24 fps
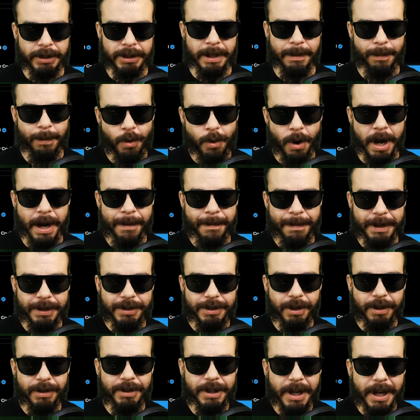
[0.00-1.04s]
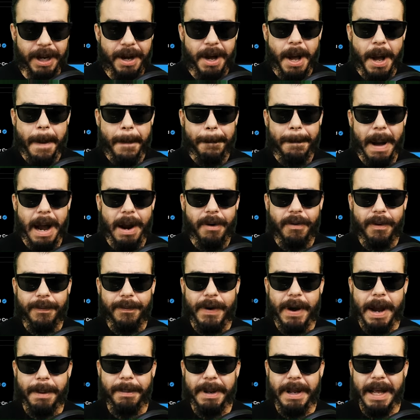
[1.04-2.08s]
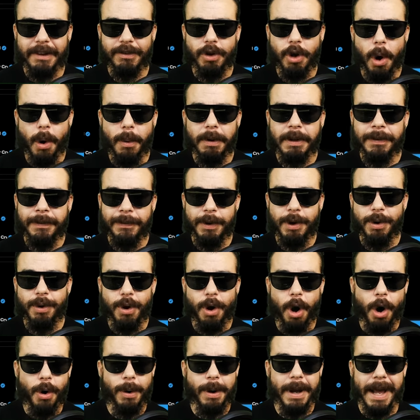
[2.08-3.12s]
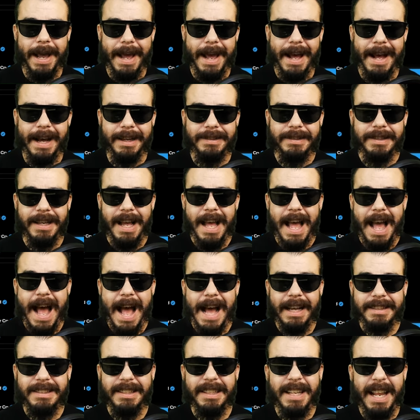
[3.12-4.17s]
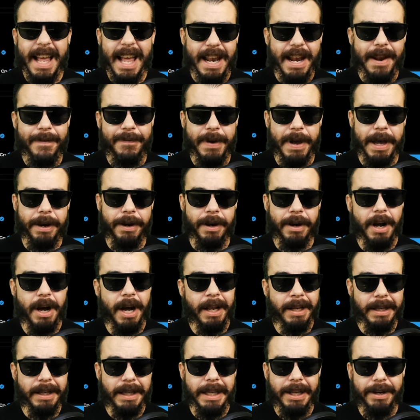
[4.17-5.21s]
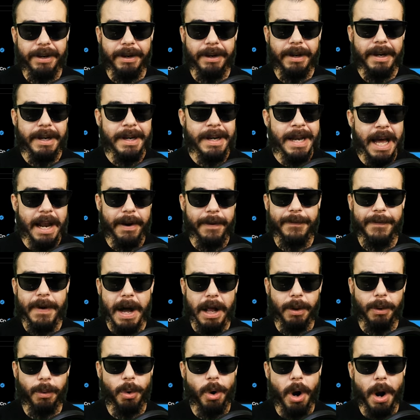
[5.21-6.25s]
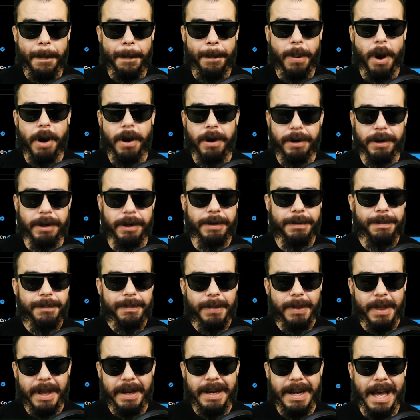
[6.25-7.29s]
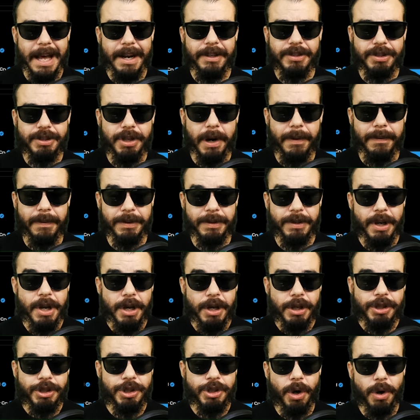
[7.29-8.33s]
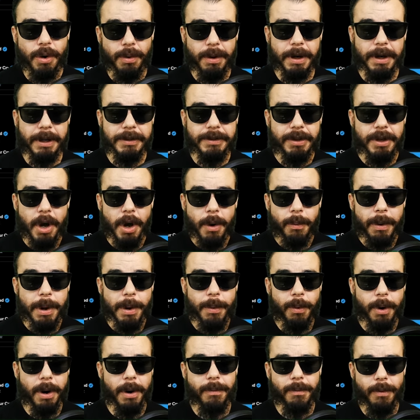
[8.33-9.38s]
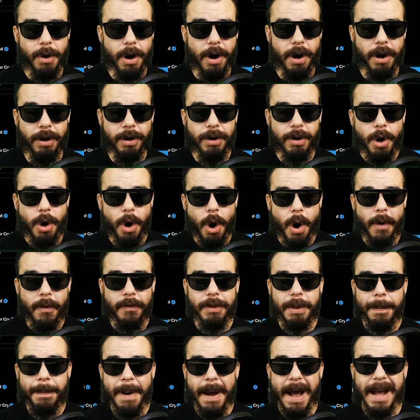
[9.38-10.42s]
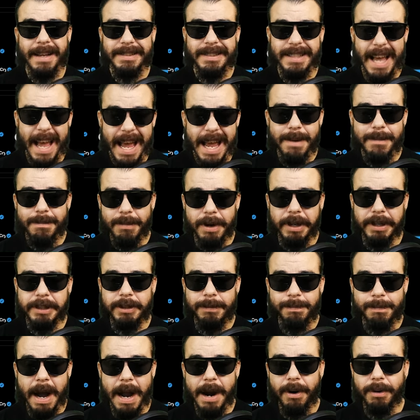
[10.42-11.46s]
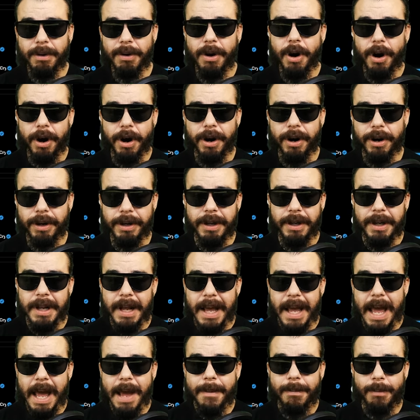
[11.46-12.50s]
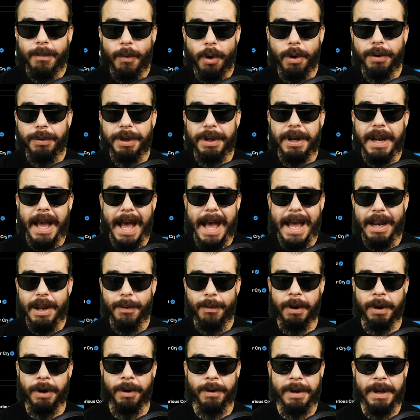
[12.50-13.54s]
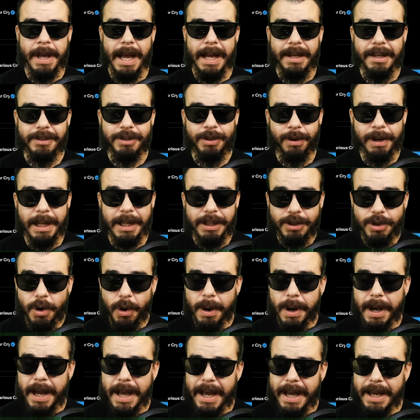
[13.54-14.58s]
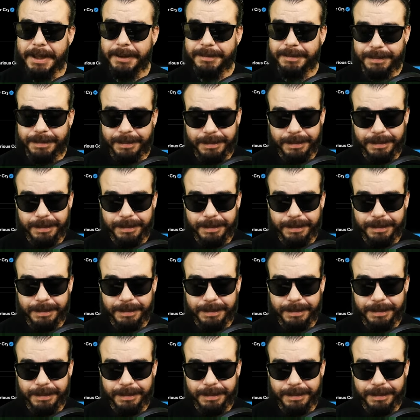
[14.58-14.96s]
up quite a bit. So the Myro family has always viewed OKX as an innovator, a leader, not a follower, a partner, not a service. Show us we weren't wrong. Over the past 8 months, Myro earned it more than anyone, okay? So let's go ahead.